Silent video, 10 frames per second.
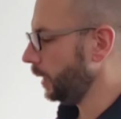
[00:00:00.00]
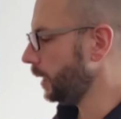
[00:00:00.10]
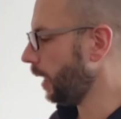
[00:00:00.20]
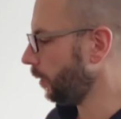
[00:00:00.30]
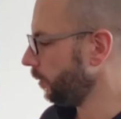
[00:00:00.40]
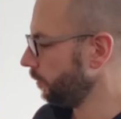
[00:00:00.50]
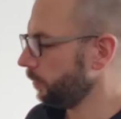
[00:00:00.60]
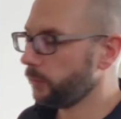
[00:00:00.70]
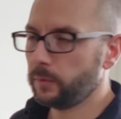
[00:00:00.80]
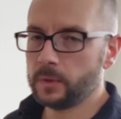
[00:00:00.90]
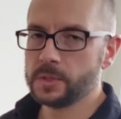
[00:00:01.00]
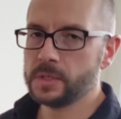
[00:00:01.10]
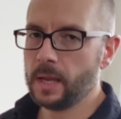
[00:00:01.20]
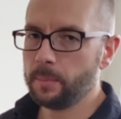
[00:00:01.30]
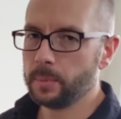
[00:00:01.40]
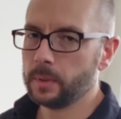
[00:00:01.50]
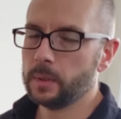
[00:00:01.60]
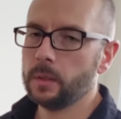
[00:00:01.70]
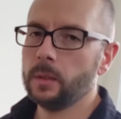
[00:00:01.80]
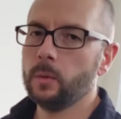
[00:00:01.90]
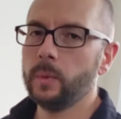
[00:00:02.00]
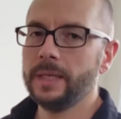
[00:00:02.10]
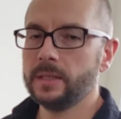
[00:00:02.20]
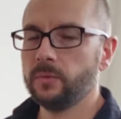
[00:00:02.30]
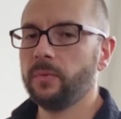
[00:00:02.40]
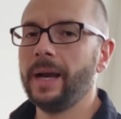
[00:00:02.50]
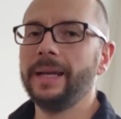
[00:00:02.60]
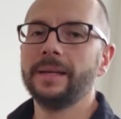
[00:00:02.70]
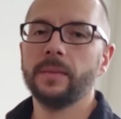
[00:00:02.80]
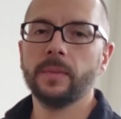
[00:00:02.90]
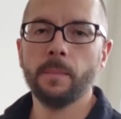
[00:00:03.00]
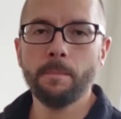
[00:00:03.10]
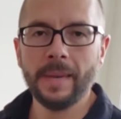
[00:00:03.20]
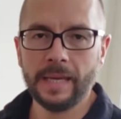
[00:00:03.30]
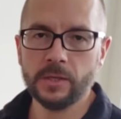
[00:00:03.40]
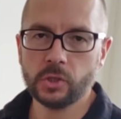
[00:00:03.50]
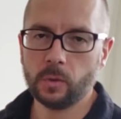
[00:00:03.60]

Now, first step, we need to find the major.